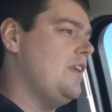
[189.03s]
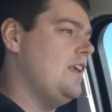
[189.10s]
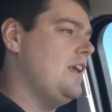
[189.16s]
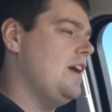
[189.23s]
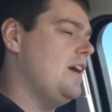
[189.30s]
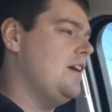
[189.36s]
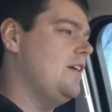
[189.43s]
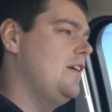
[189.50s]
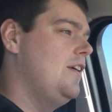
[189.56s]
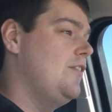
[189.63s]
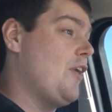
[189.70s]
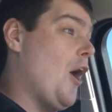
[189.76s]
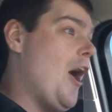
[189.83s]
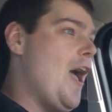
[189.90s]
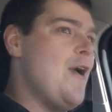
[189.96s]

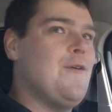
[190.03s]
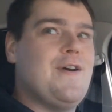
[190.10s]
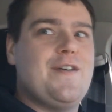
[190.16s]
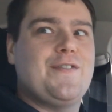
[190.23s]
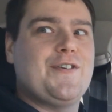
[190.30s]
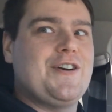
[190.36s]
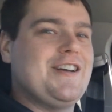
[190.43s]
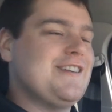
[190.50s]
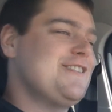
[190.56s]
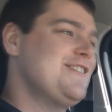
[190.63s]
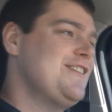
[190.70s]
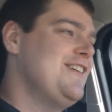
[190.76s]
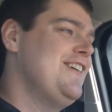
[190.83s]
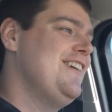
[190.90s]
the highway for us.